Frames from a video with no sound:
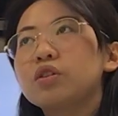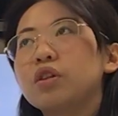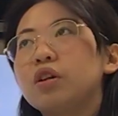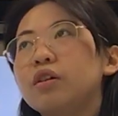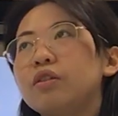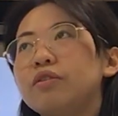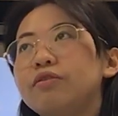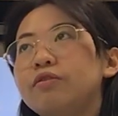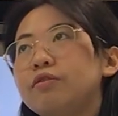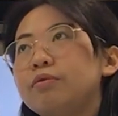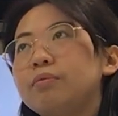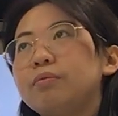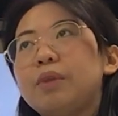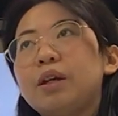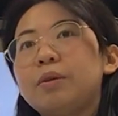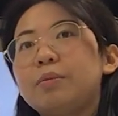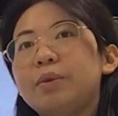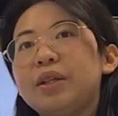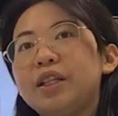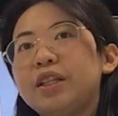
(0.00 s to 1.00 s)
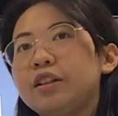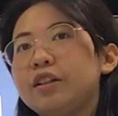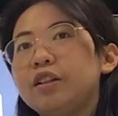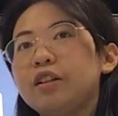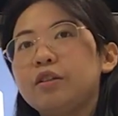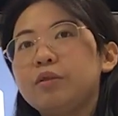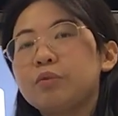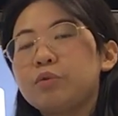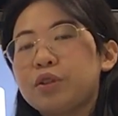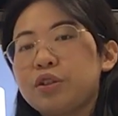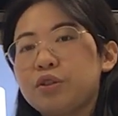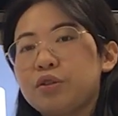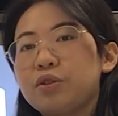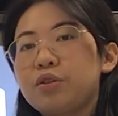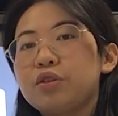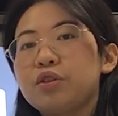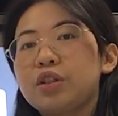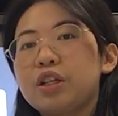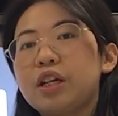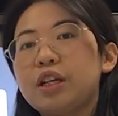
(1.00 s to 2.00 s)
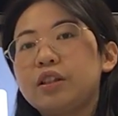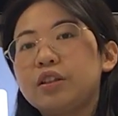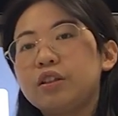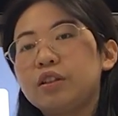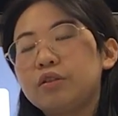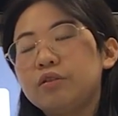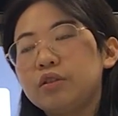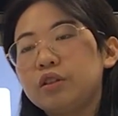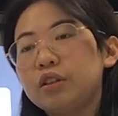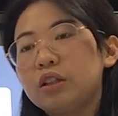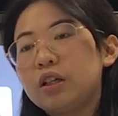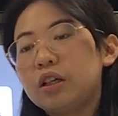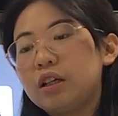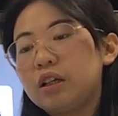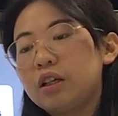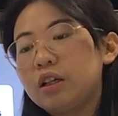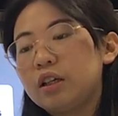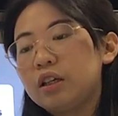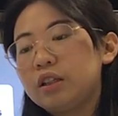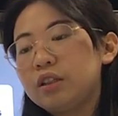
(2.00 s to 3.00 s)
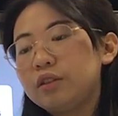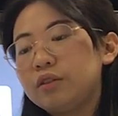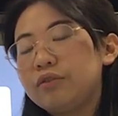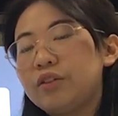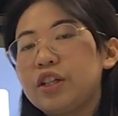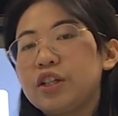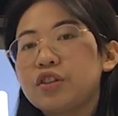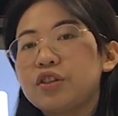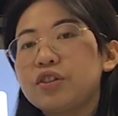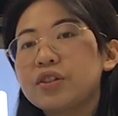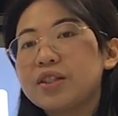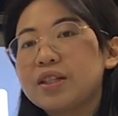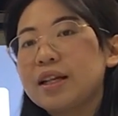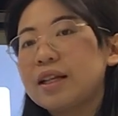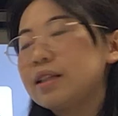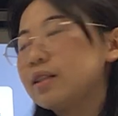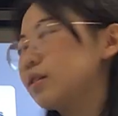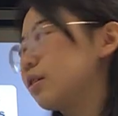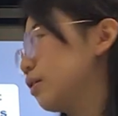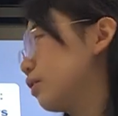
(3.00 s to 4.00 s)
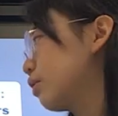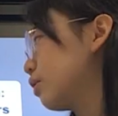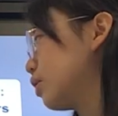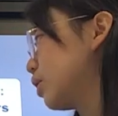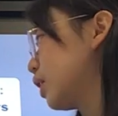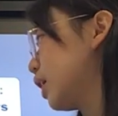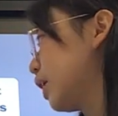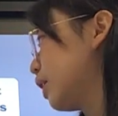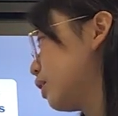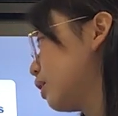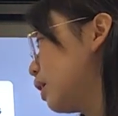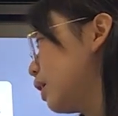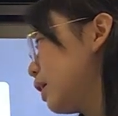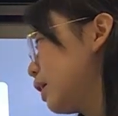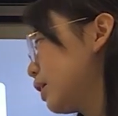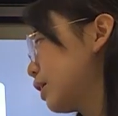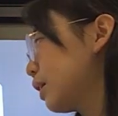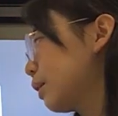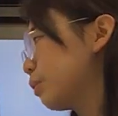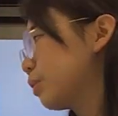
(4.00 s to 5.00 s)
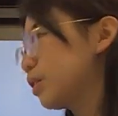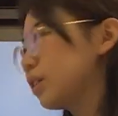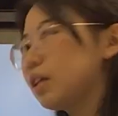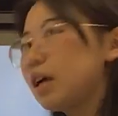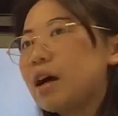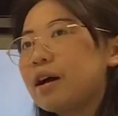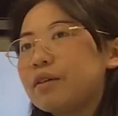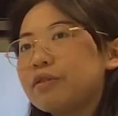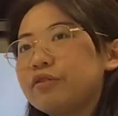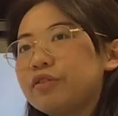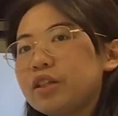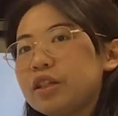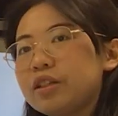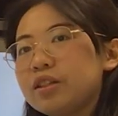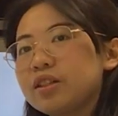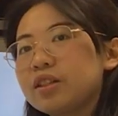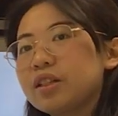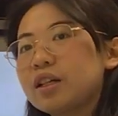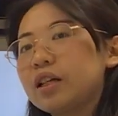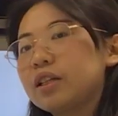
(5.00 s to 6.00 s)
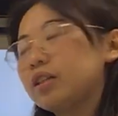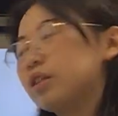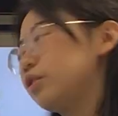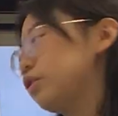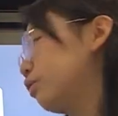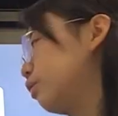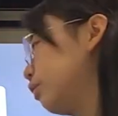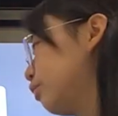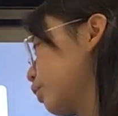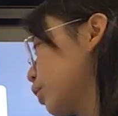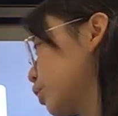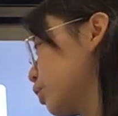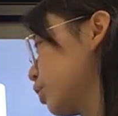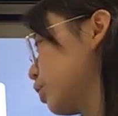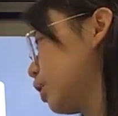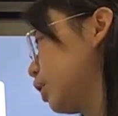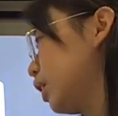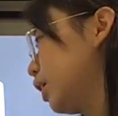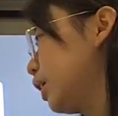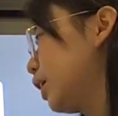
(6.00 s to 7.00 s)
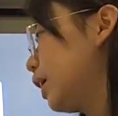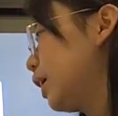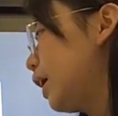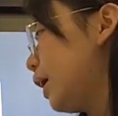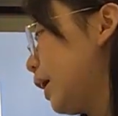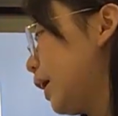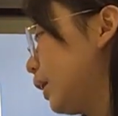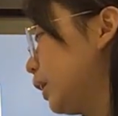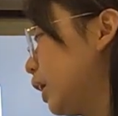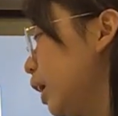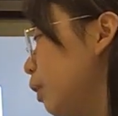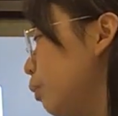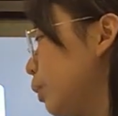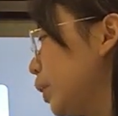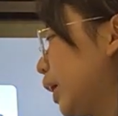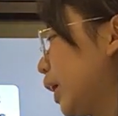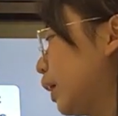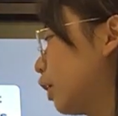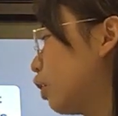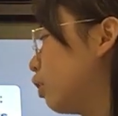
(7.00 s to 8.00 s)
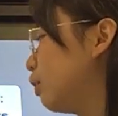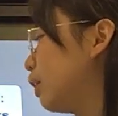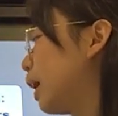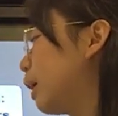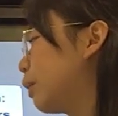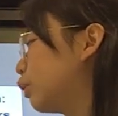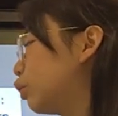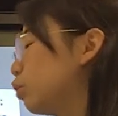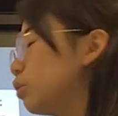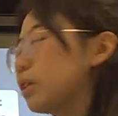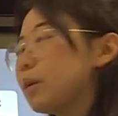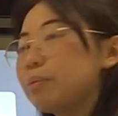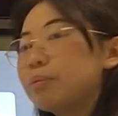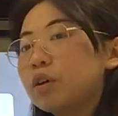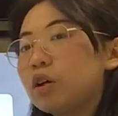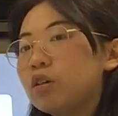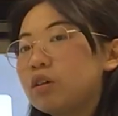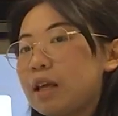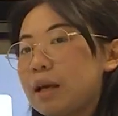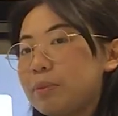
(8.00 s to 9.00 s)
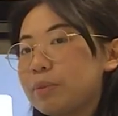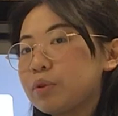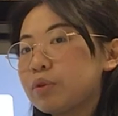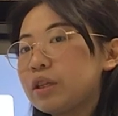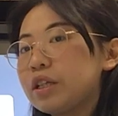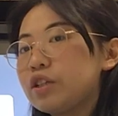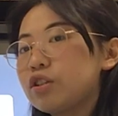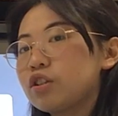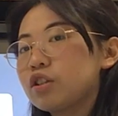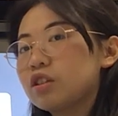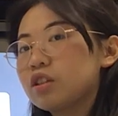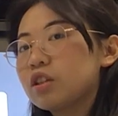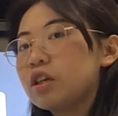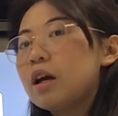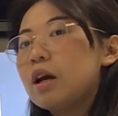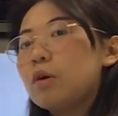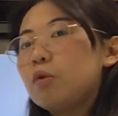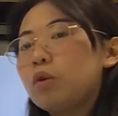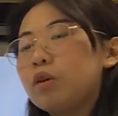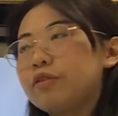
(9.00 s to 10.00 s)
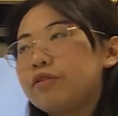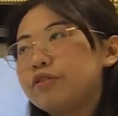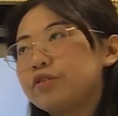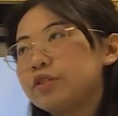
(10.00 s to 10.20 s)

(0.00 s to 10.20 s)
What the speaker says: of maybe the research and innovation centers and some staff inside the university. And then we can do some collaborations with